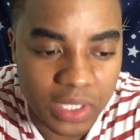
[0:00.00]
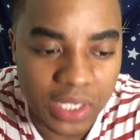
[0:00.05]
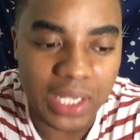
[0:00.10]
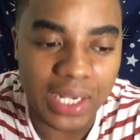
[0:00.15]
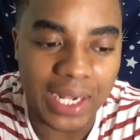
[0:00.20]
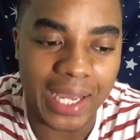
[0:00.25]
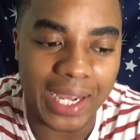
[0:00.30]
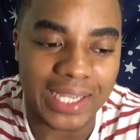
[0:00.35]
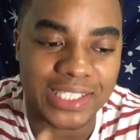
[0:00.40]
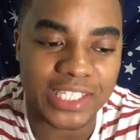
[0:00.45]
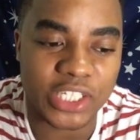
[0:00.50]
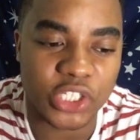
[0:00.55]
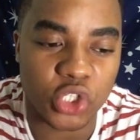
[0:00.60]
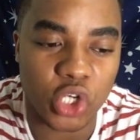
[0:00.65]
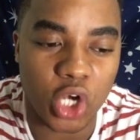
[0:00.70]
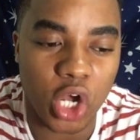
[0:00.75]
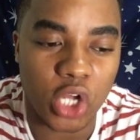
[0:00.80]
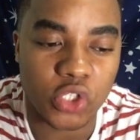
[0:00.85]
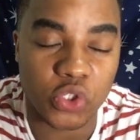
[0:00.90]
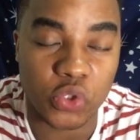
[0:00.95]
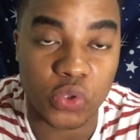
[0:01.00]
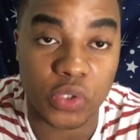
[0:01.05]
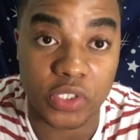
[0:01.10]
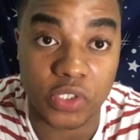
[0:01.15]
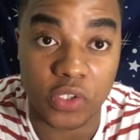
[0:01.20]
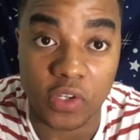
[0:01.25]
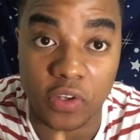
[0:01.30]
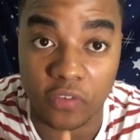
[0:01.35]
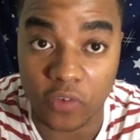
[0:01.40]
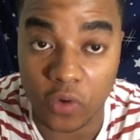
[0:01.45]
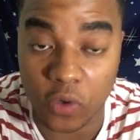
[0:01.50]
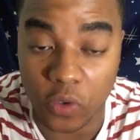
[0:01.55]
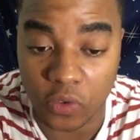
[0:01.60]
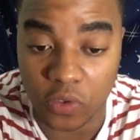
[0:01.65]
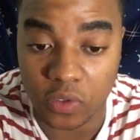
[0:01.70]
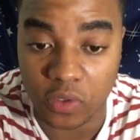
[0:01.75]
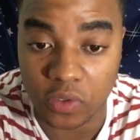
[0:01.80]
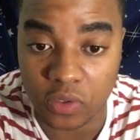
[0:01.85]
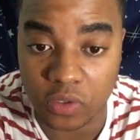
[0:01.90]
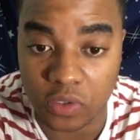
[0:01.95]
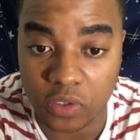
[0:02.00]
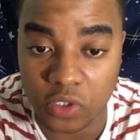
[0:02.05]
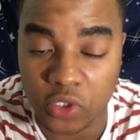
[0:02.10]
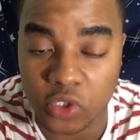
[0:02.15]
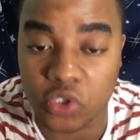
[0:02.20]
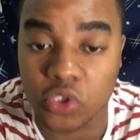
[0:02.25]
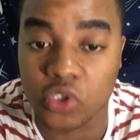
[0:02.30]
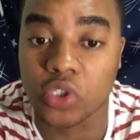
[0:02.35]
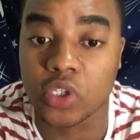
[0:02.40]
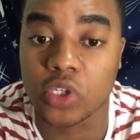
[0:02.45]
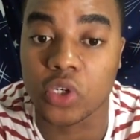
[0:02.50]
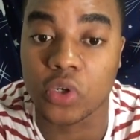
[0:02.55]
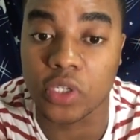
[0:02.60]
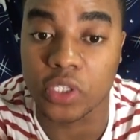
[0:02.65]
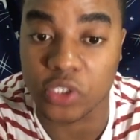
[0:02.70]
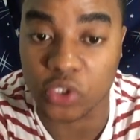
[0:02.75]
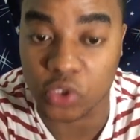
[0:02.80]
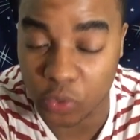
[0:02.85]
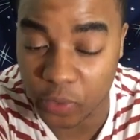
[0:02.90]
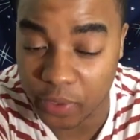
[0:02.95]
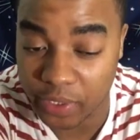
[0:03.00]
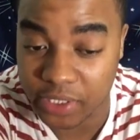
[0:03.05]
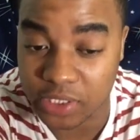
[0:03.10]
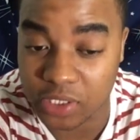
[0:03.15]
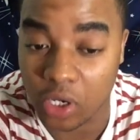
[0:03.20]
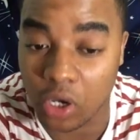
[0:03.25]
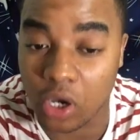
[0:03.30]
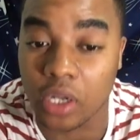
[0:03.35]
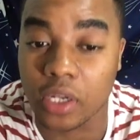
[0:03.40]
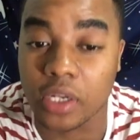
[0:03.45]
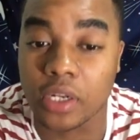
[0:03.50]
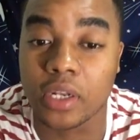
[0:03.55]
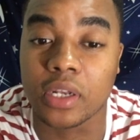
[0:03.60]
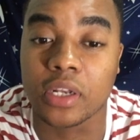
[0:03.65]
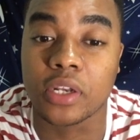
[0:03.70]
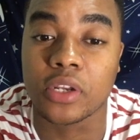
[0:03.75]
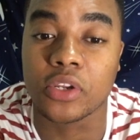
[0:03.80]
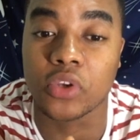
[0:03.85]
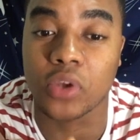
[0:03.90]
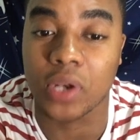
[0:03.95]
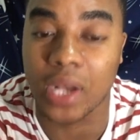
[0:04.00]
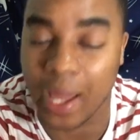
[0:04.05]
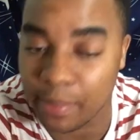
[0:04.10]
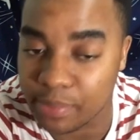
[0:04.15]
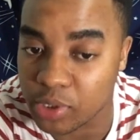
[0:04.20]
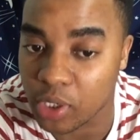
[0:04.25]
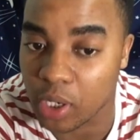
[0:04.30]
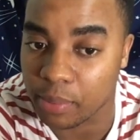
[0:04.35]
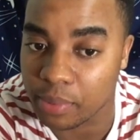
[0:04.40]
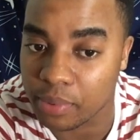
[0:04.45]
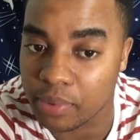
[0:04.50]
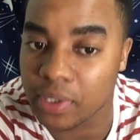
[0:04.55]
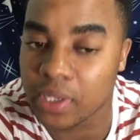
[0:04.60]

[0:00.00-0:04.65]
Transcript: Like I said, you can't do this on a phone. You can only do it on your laptop